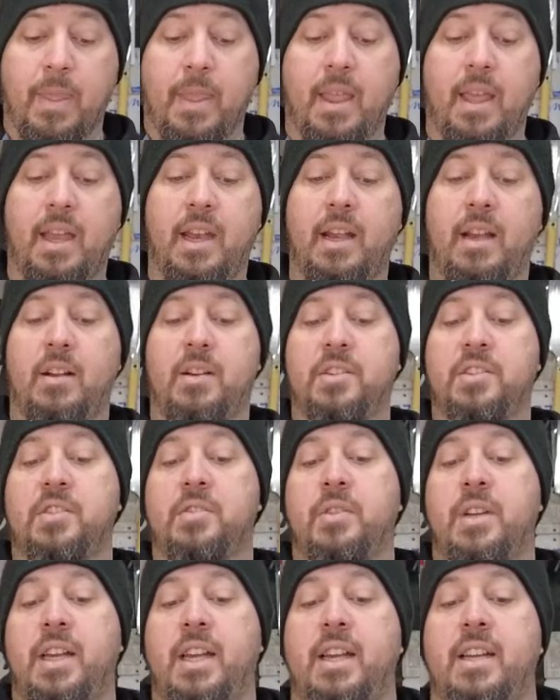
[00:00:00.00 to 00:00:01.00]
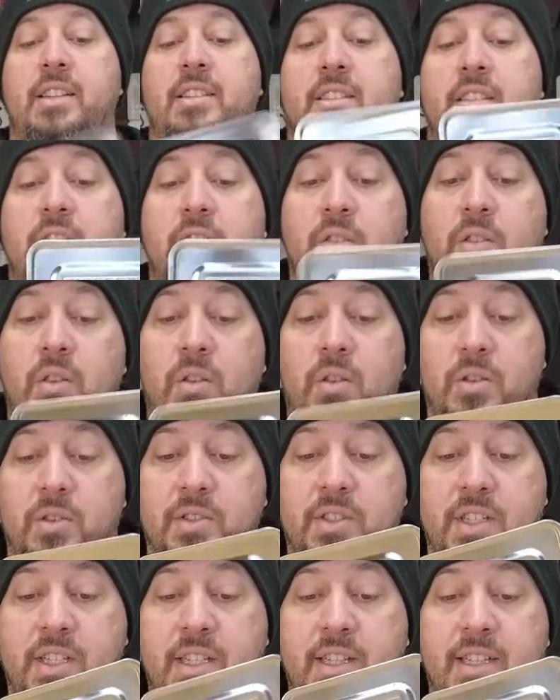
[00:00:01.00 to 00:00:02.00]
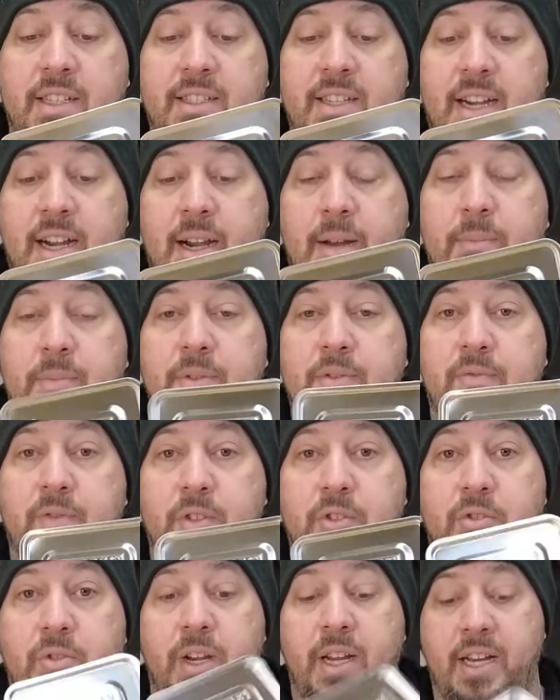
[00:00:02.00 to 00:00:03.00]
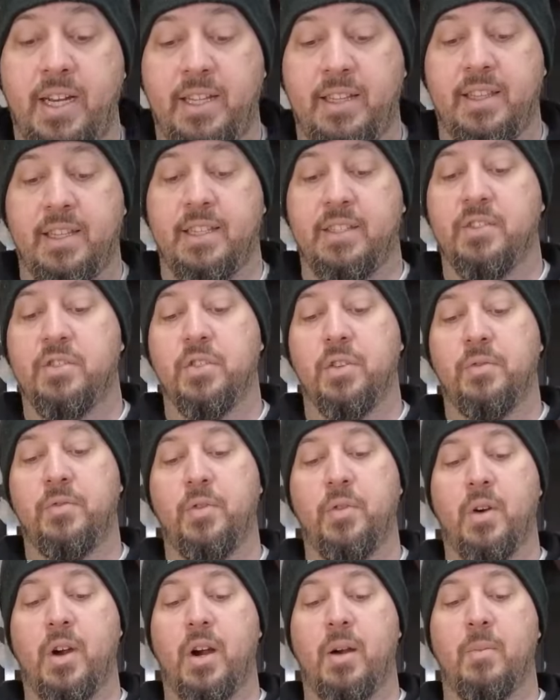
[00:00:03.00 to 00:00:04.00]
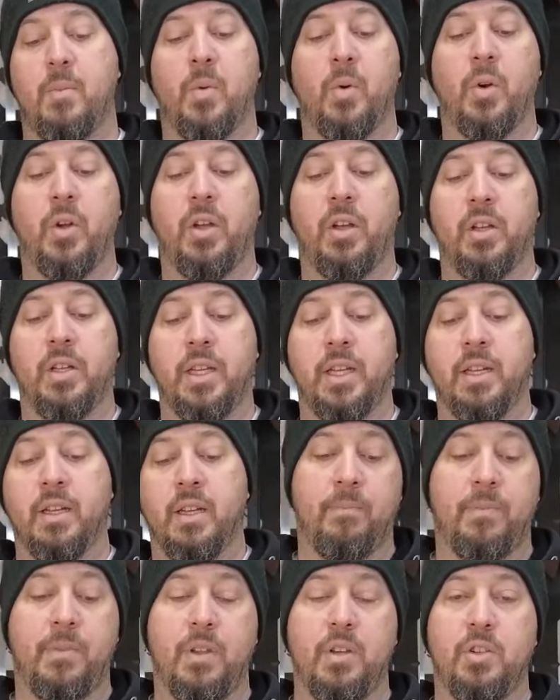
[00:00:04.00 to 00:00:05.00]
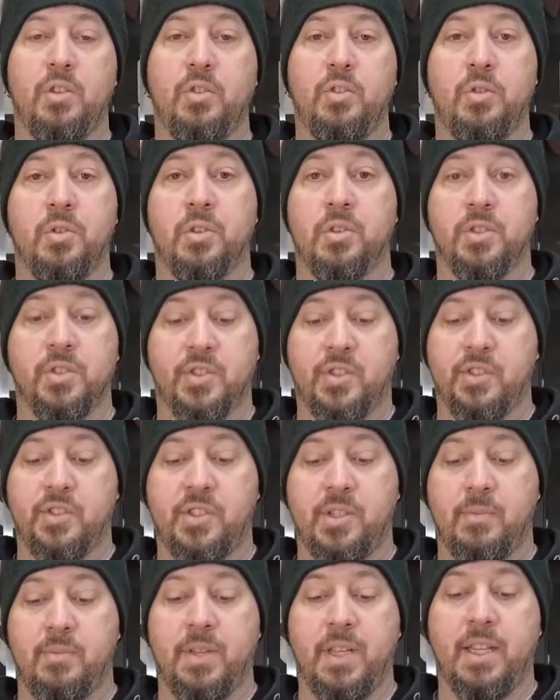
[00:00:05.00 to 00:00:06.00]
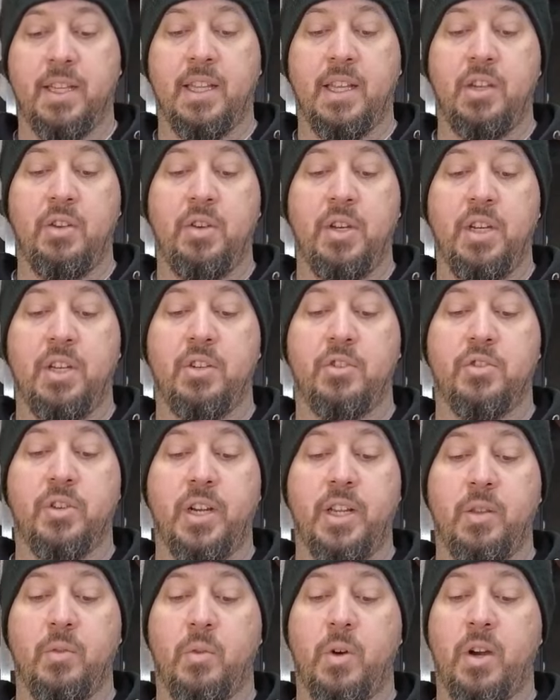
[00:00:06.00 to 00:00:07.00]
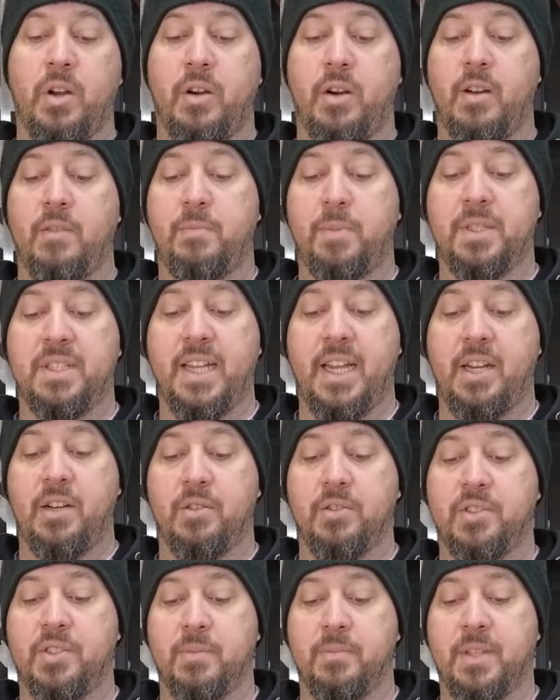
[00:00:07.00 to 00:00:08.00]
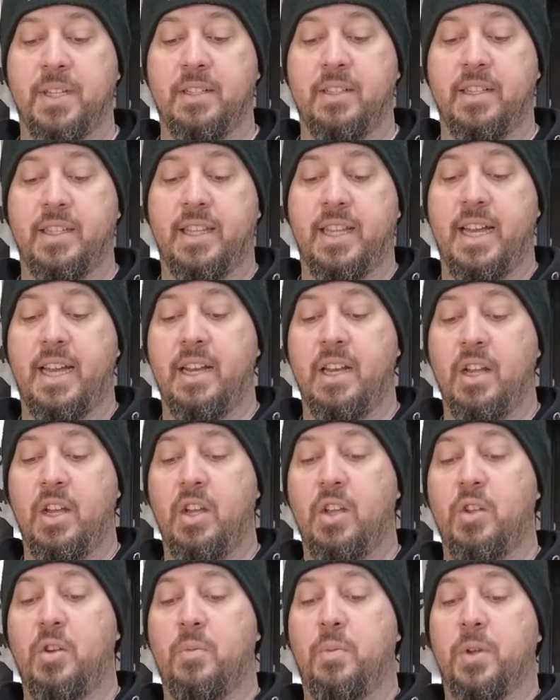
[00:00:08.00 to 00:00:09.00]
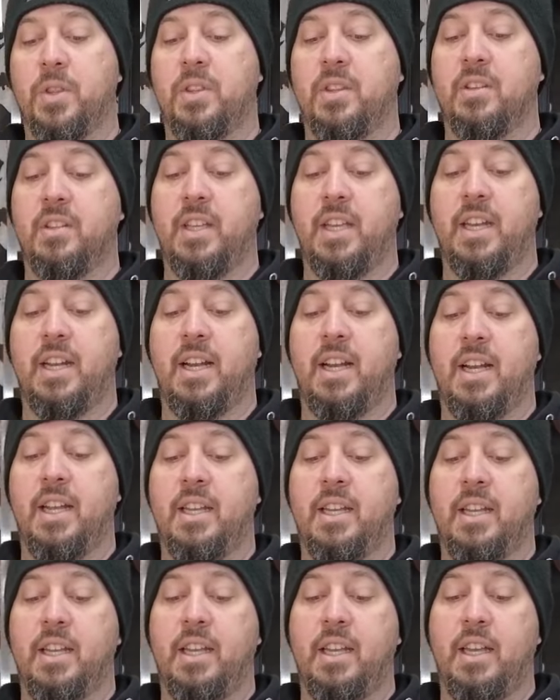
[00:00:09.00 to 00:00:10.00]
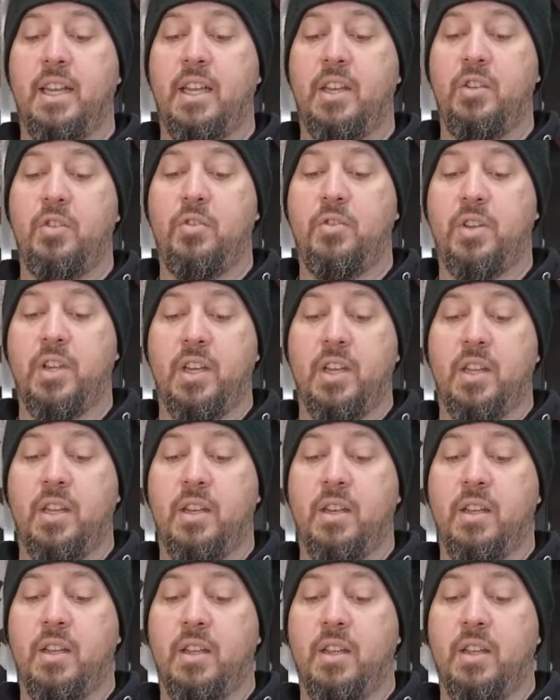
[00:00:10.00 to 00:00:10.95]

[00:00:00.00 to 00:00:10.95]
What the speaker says: And it also has little holes in the top for draining things. So if you are boiling the noodles or something that you need to drain the water off, potatoes, something like that, you can put the lid on and you can